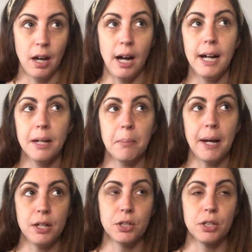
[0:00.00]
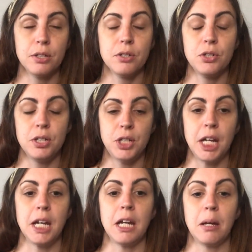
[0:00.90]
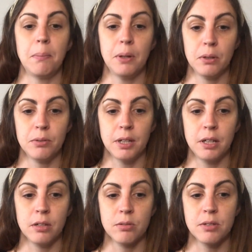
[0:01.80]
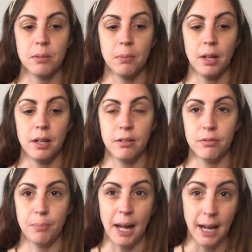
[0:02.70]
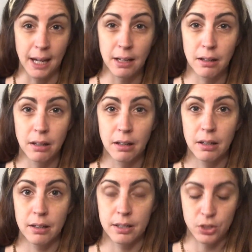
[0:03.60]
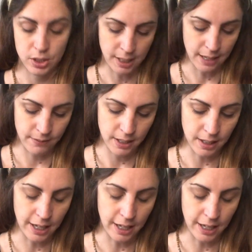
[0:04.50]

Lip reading: I imagine she's taking a pill to kill some kind of pain that she's having.